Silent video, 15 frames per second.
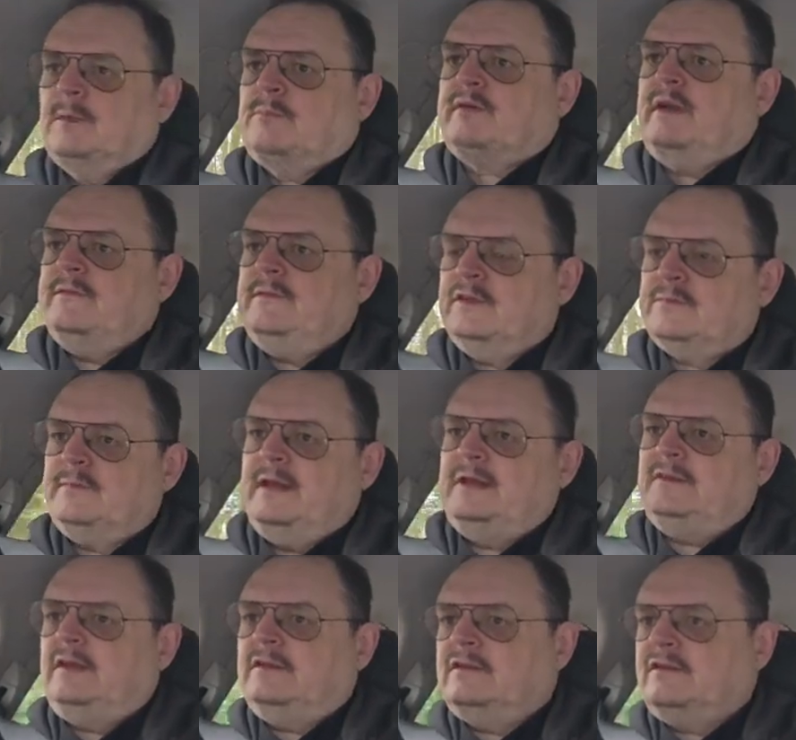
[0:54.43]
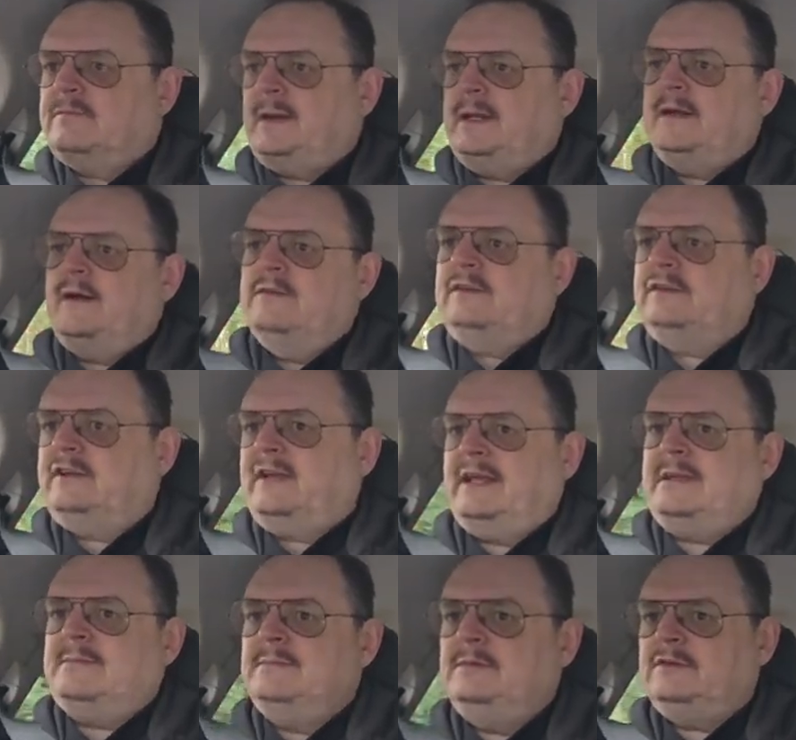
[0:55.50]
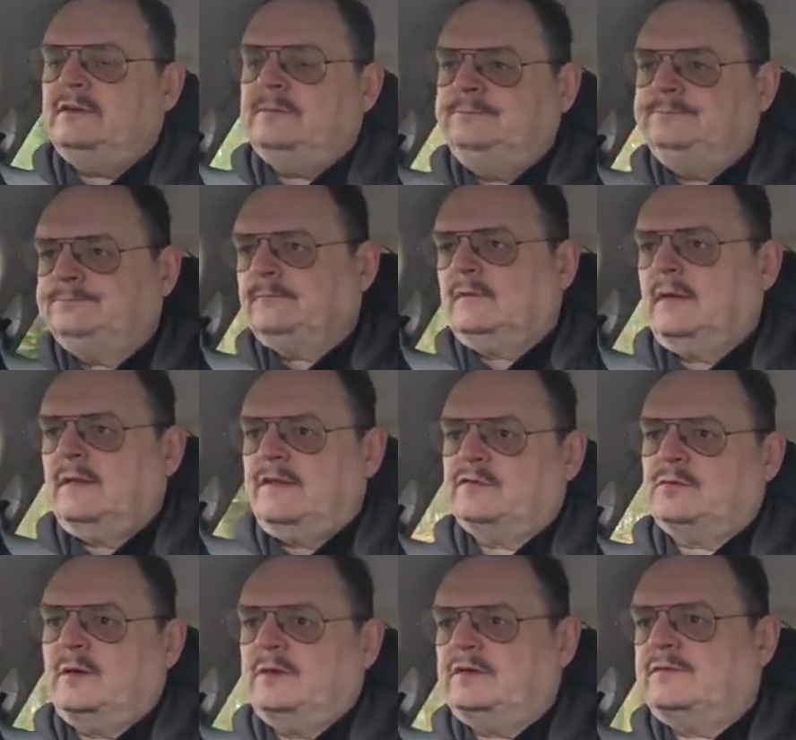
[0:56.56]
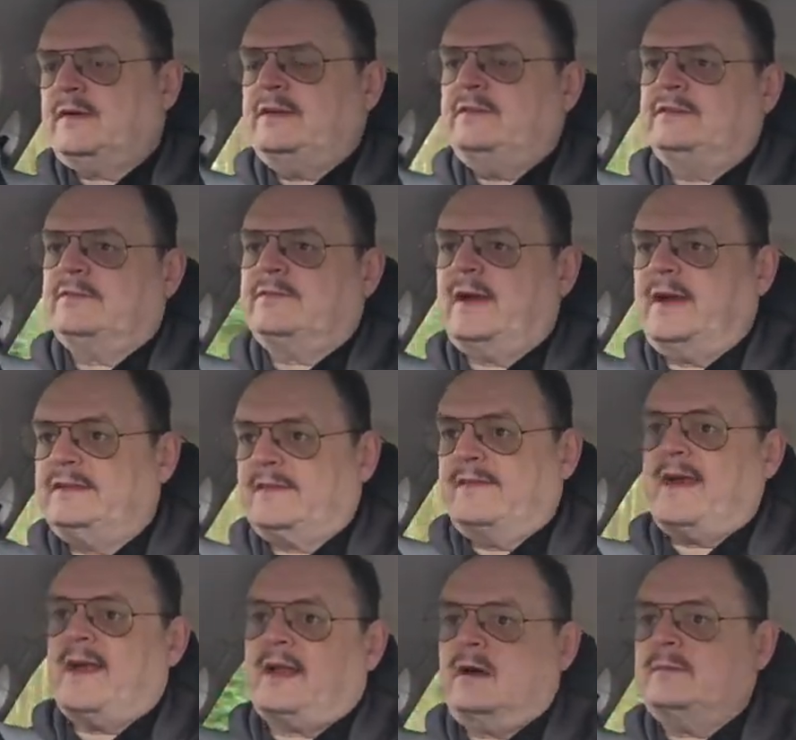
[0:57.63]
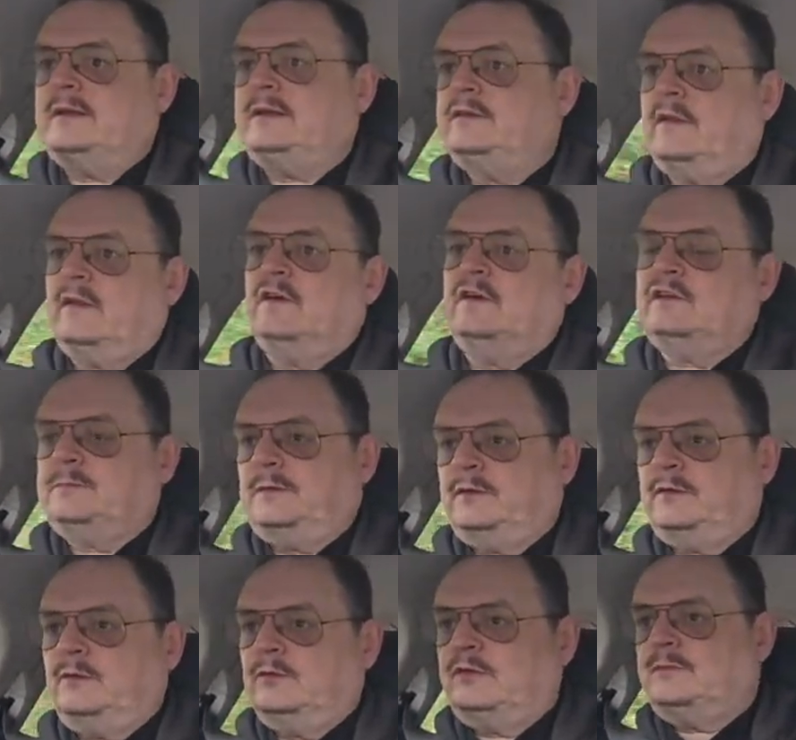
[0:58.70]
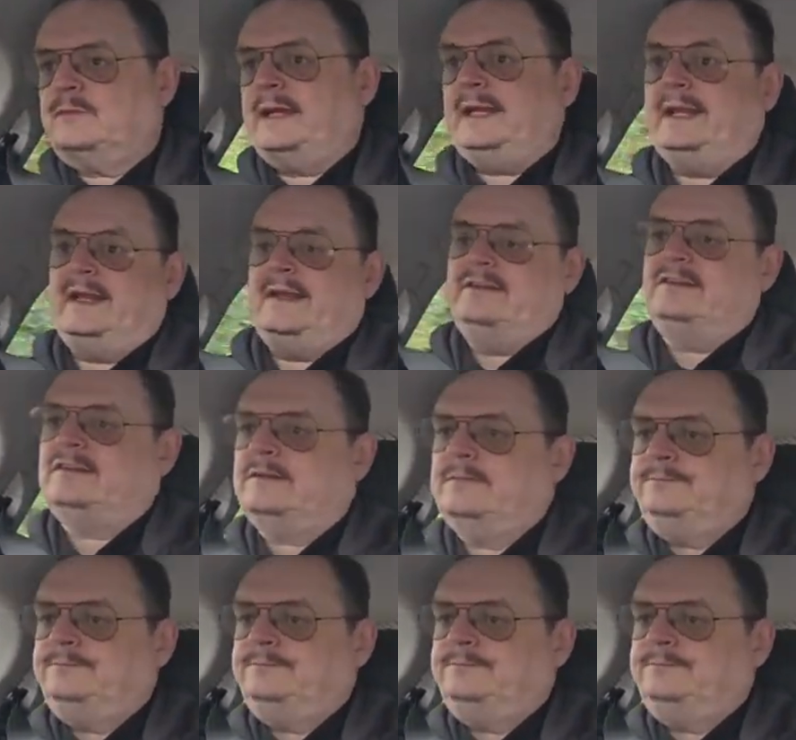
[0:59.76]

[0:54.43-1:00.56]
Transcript: Previous meetings have been over Teams. This one's face-to-face, and they're coming to the hospital to meet Liz.